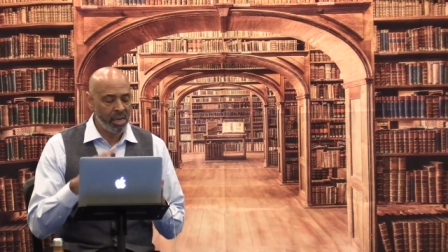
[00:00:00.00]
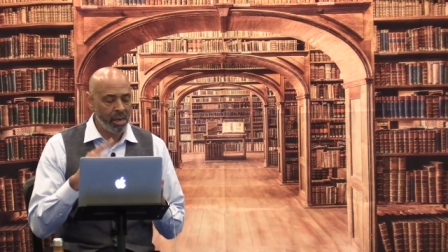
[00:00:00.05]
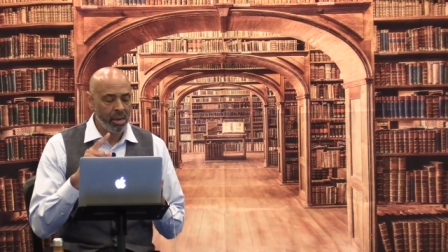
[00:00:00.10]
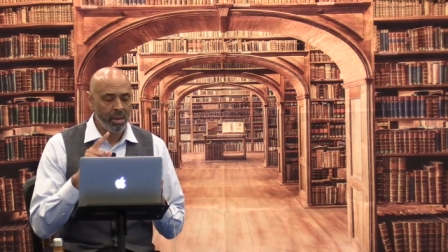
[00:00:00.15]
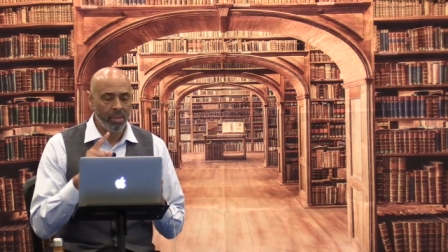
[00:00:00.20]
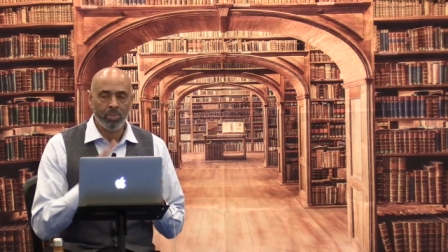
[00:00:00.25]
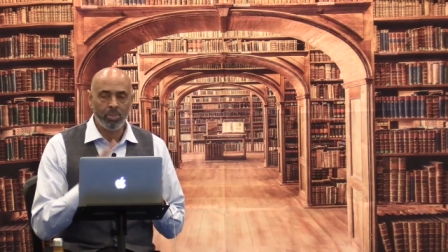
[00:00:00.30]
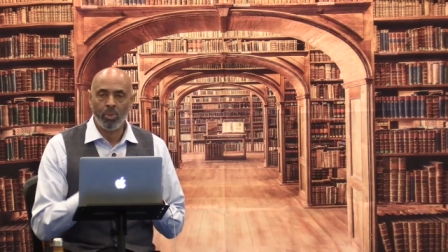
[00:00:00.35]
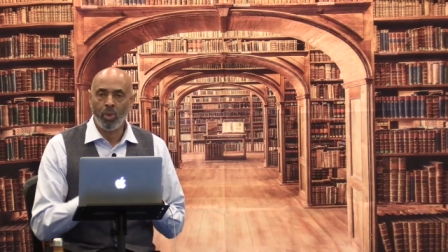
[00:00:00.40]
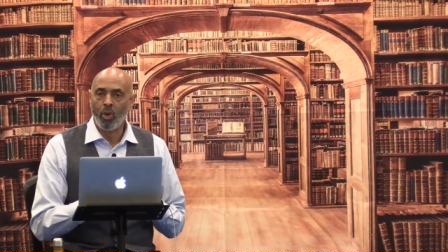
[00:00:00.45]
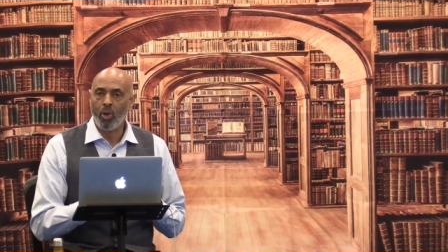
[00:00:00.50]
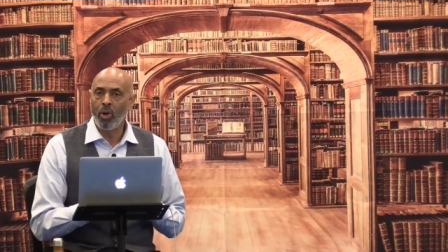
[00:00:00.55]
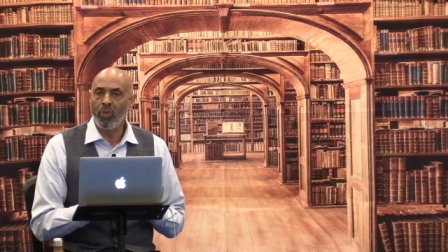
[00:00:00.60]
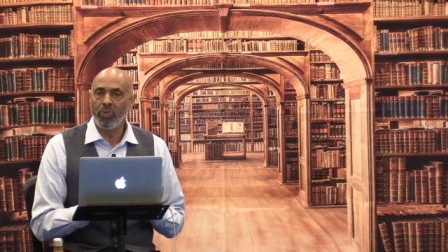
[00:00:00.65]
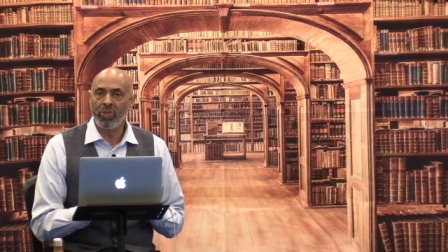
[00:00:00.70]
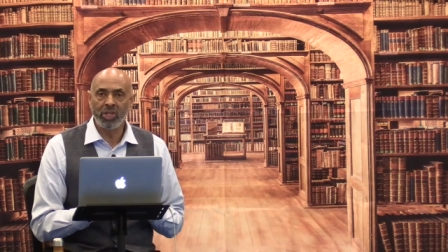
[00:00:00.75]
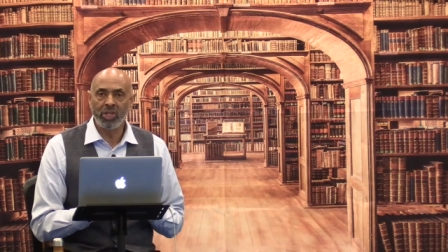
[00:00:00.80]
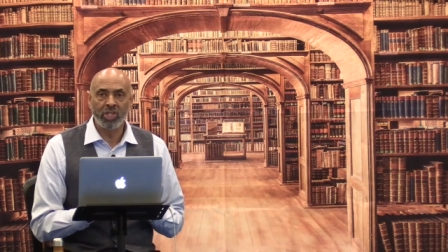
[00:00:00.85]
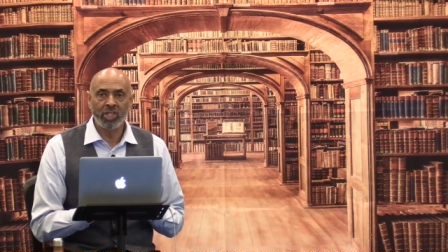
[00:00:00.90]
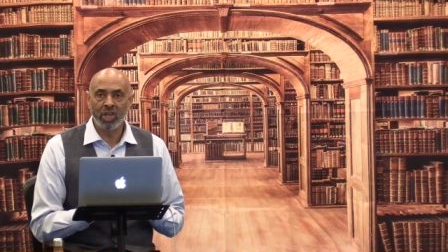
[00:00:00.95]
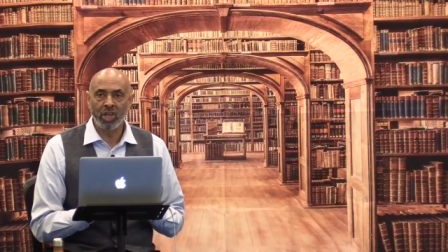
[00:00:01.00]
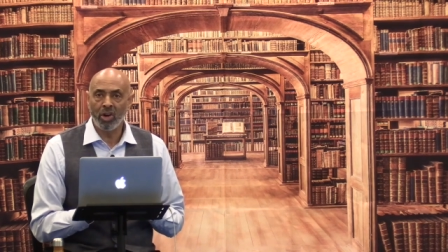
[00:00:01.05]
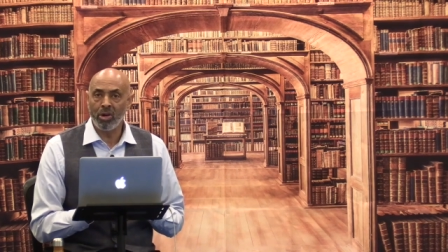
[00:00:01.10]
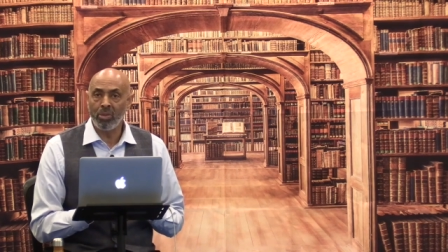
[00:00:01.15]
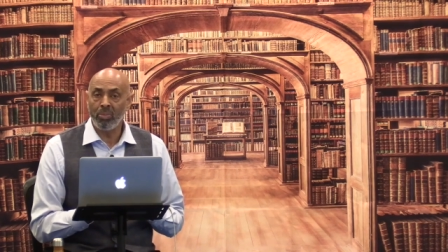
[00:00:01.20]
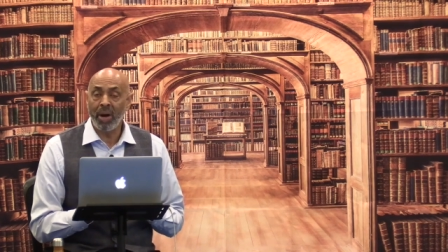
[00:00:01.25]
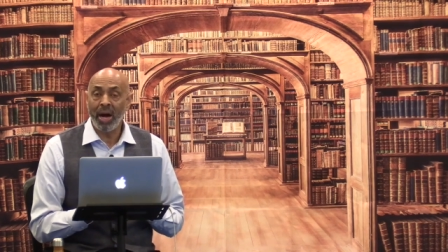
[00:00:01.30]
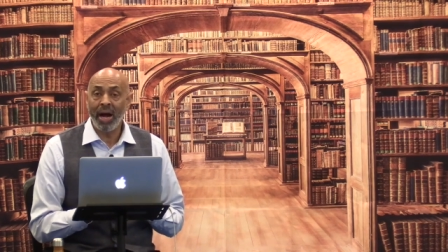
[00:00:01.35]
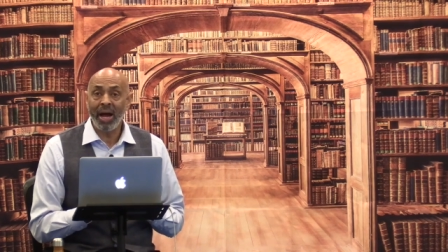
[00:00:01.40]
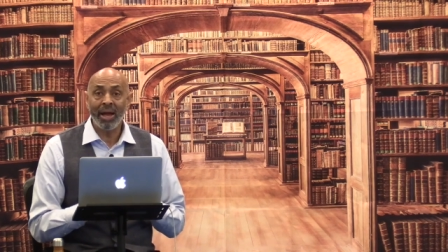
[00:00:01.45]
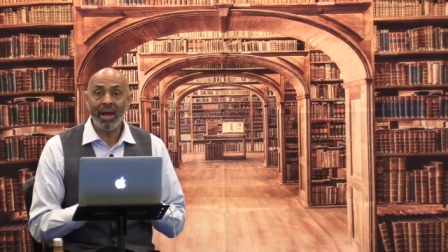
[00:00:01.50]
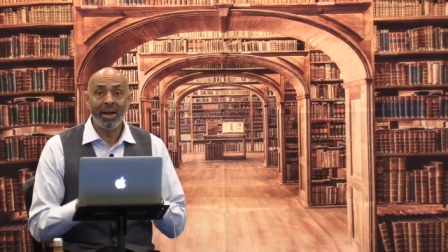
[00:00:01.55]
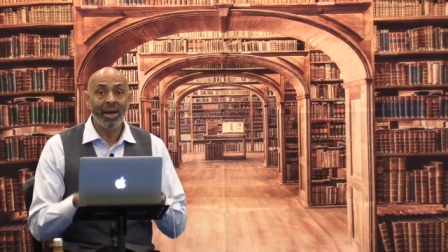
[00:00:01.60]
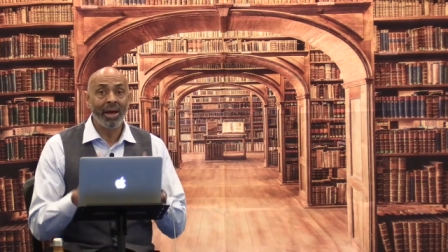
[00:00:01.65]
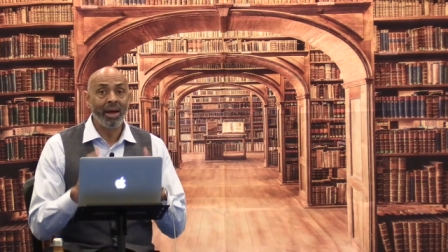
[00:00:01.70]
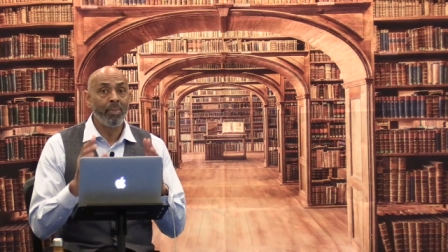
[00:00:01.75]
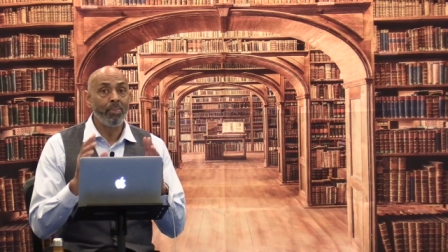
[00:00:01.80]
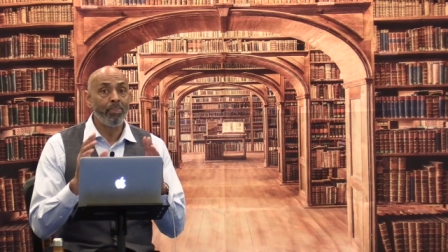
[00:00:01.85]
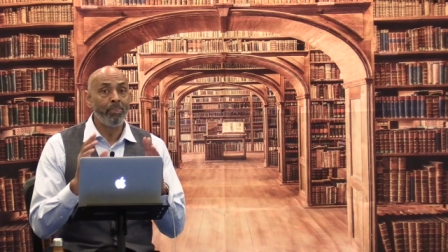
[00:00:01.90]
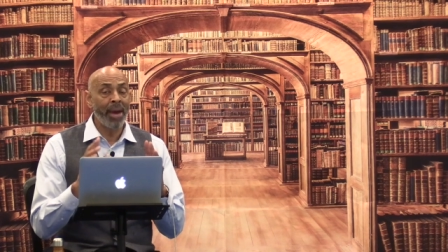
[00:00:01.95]
more than Jeremiah.
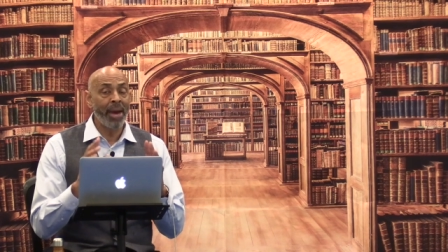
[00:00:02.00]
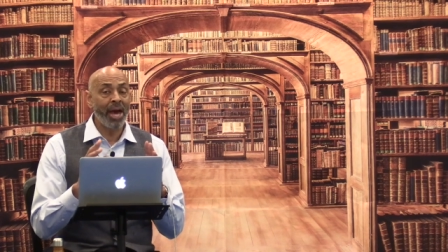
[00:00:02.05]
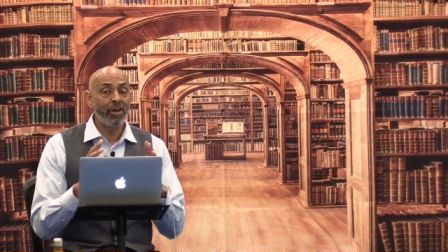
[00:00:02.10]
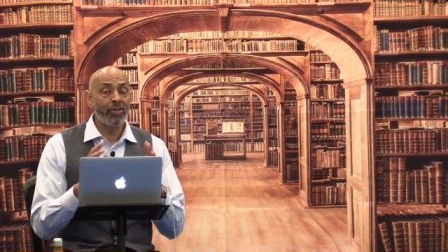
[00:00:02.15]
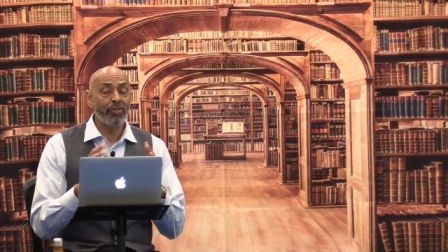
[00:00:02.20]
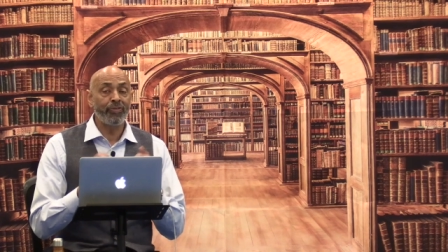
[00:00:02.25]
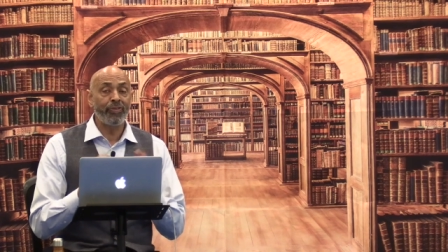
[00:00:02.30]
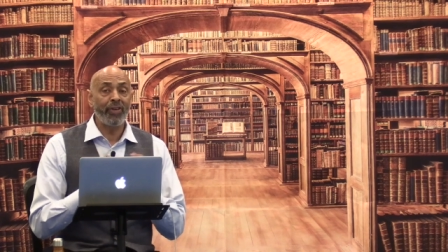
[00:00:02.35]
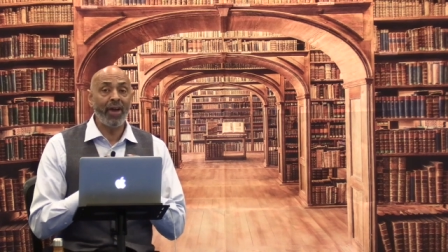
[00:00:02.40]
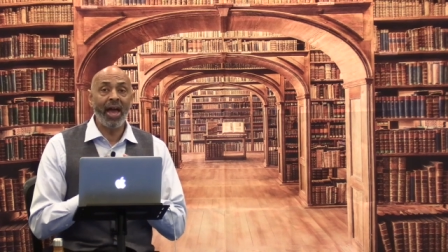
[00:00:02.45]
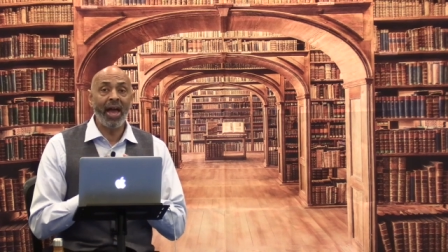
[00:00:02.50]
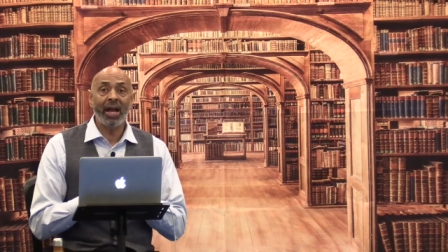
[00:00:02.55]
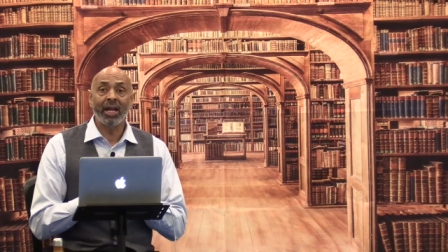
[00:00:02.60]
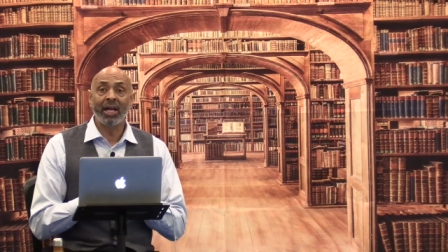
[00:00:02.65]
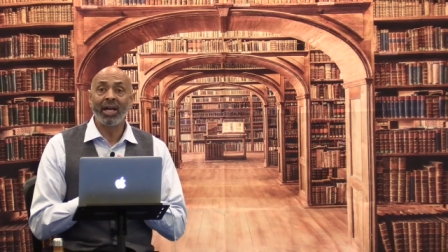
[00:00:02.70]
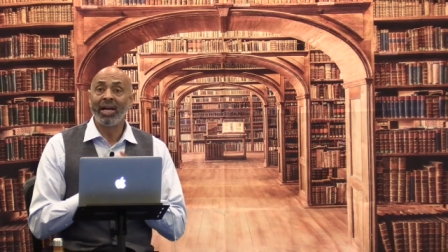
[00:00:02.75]
Matter of fact,